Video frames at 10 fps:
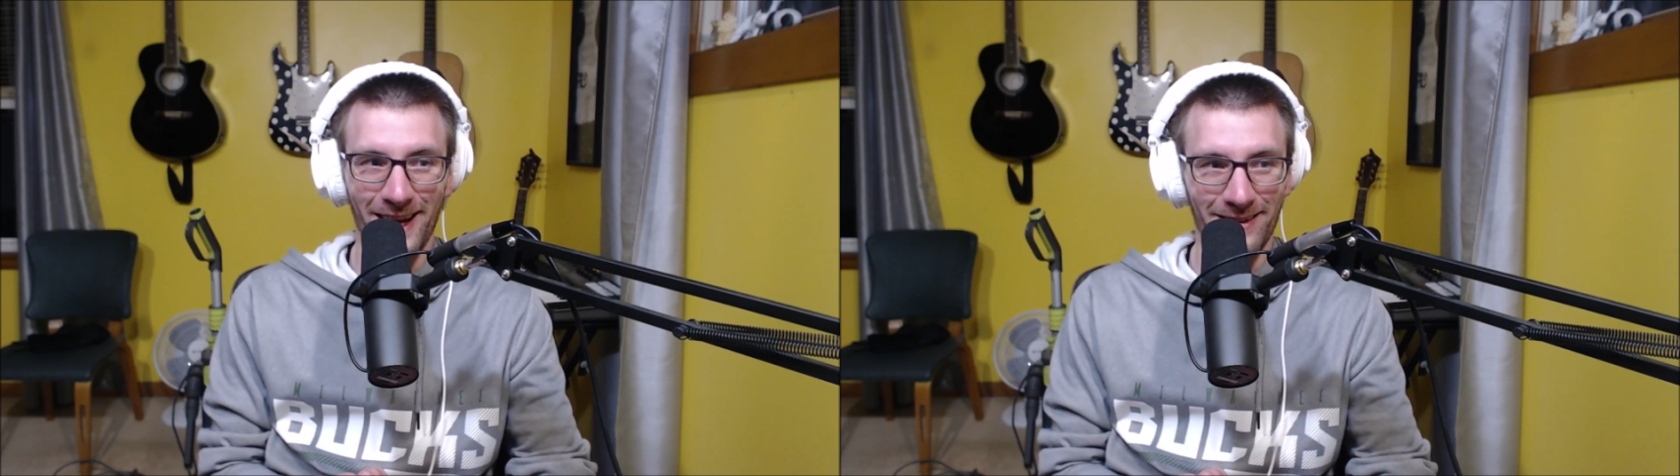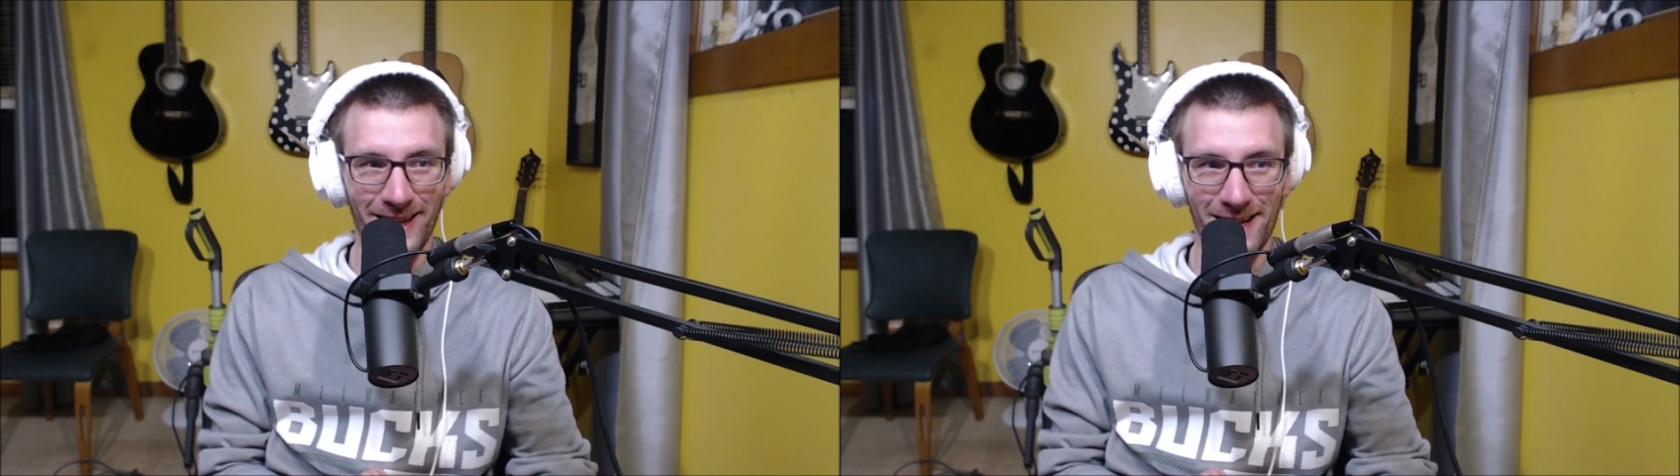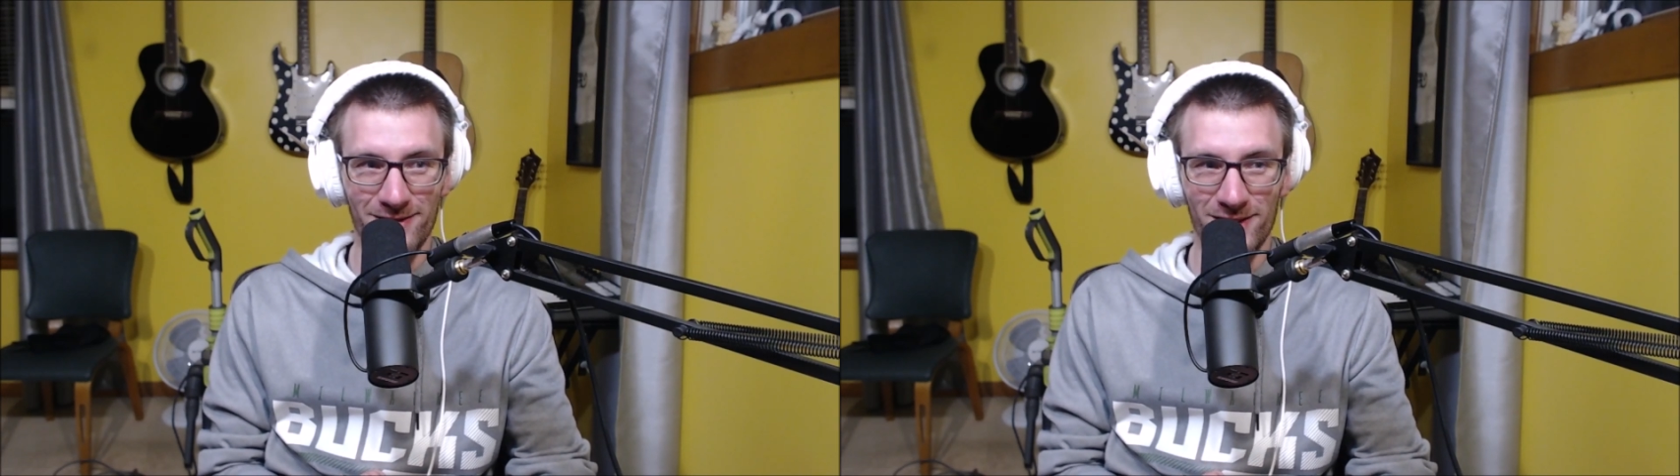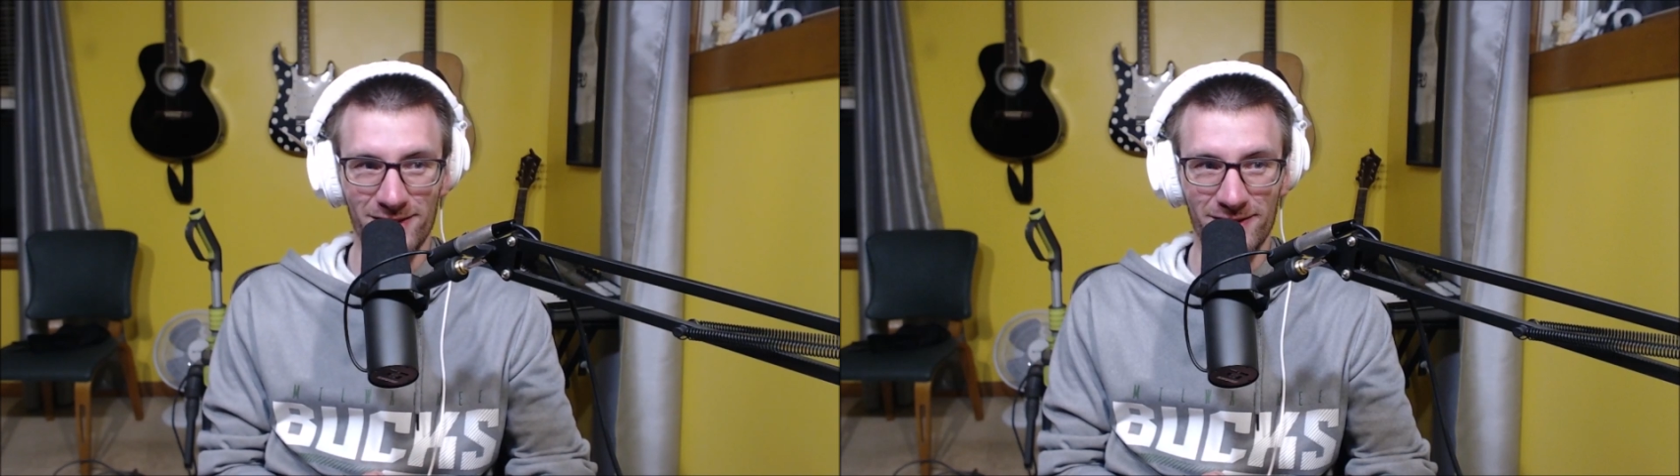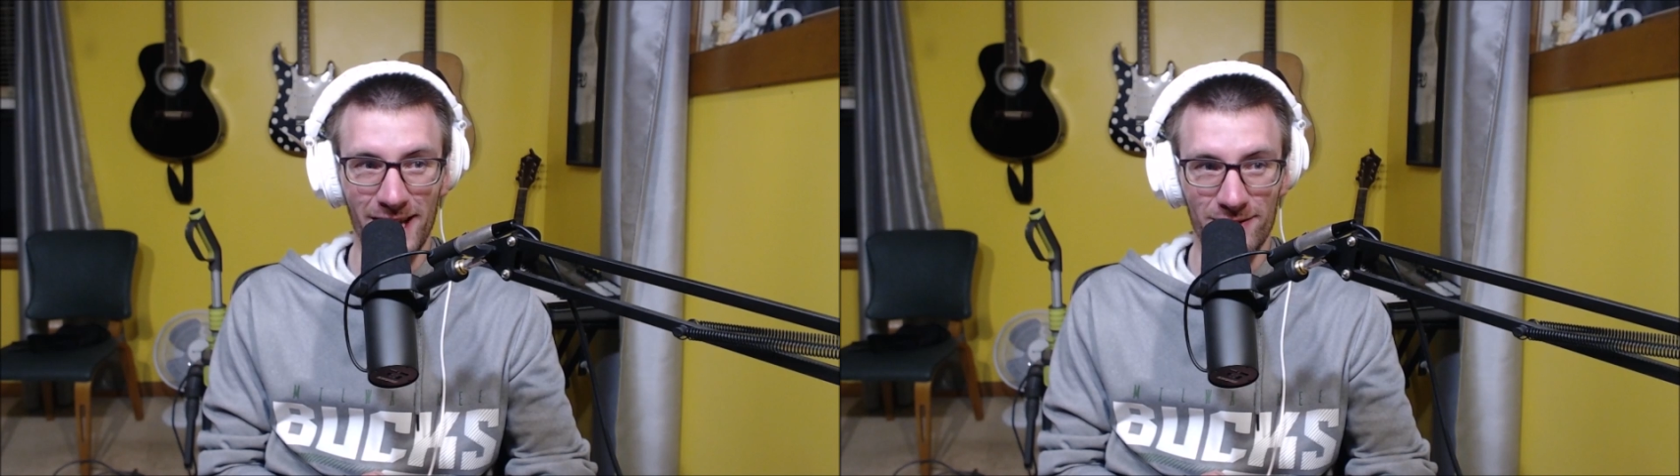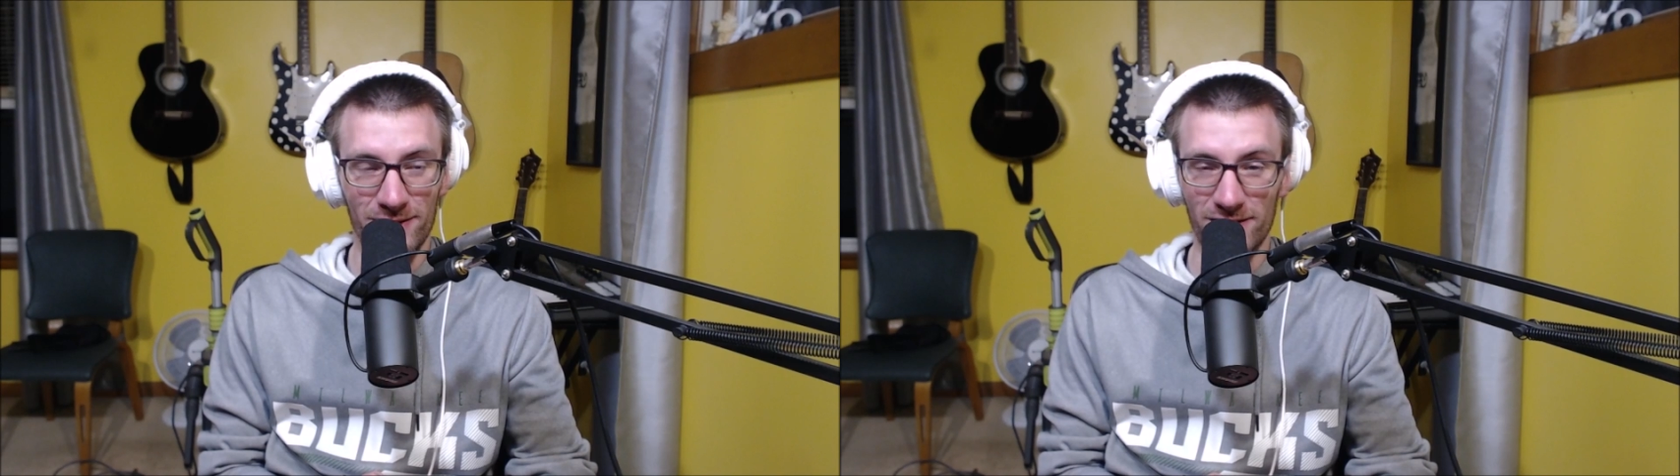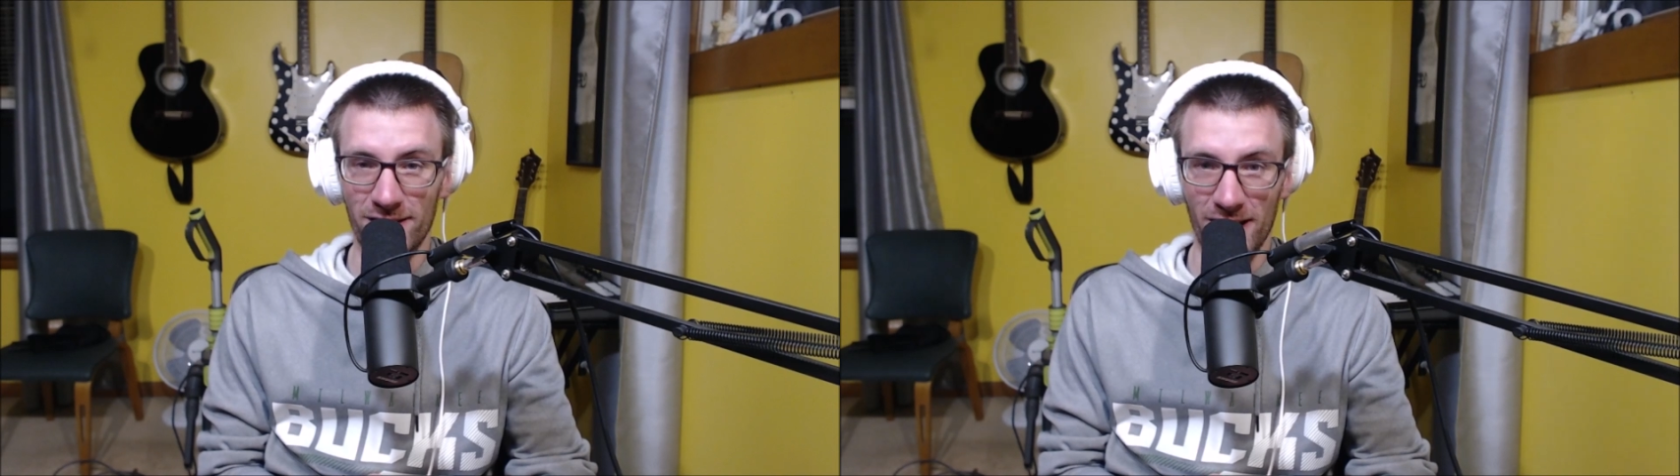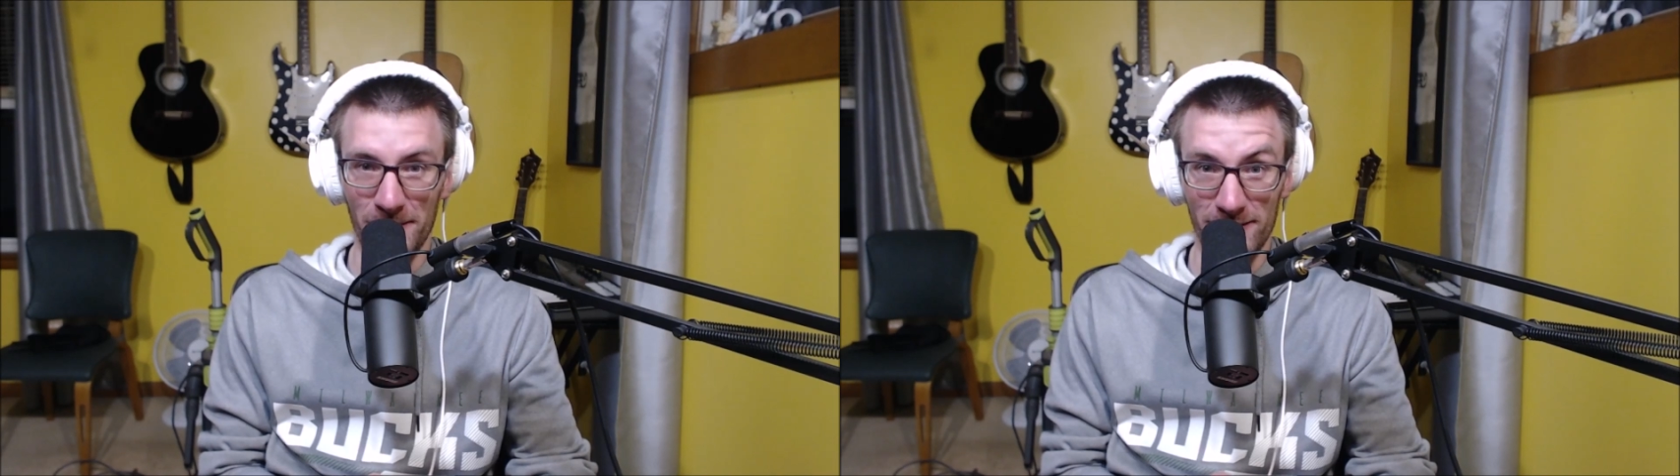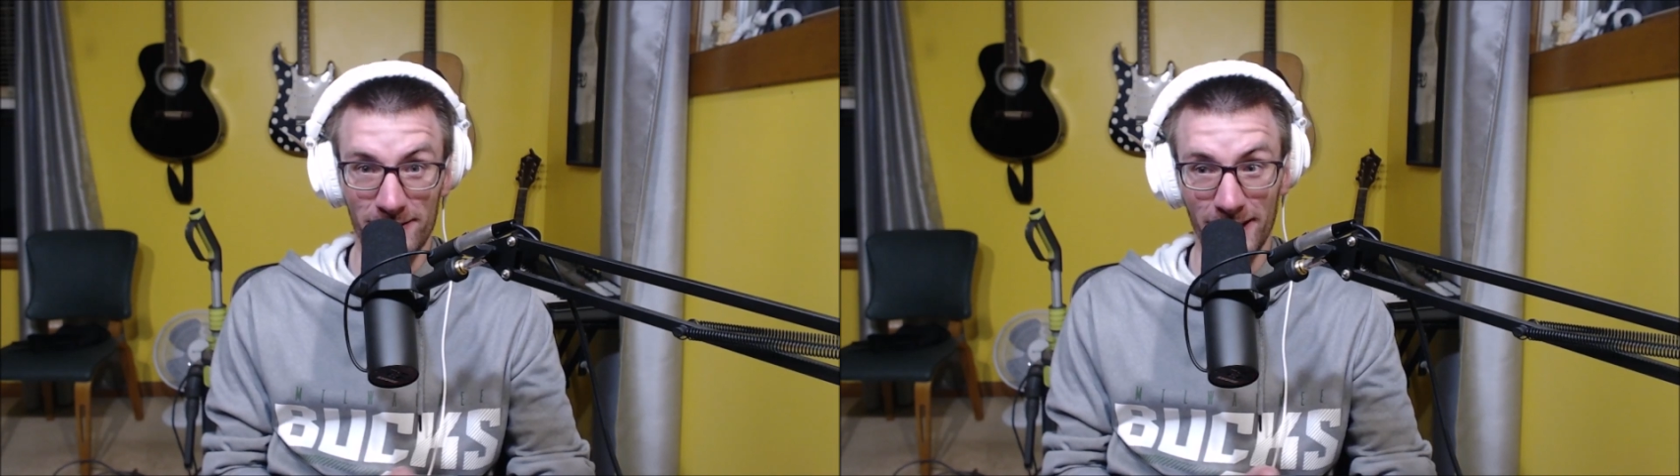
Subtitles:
That's just common